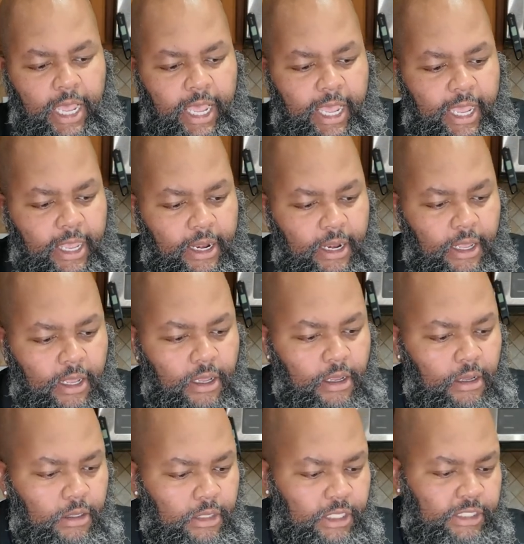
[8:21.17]
And
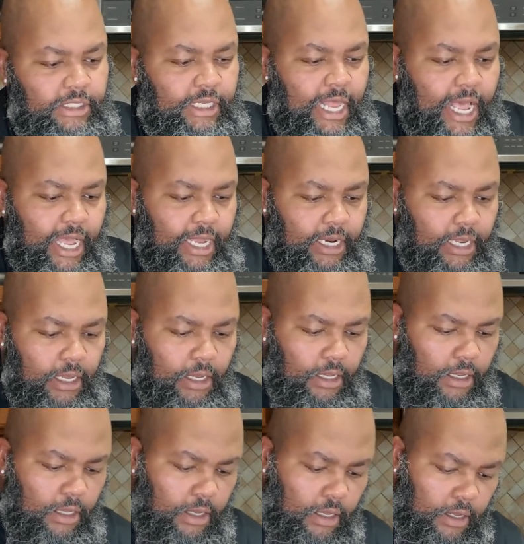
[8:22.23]
the slide,
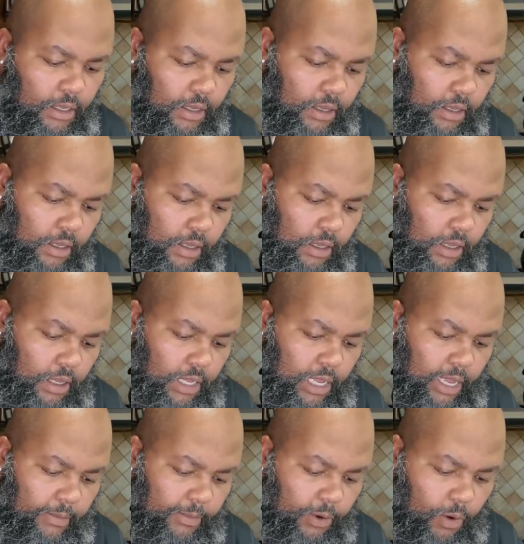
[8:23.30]

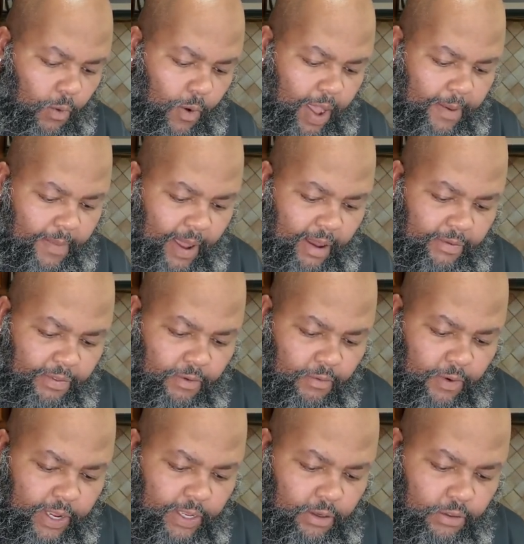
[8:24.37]
I'm going to wipe out the
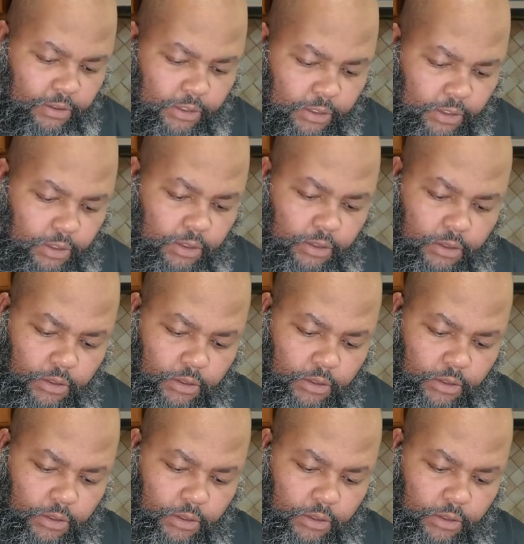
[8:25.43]
rails.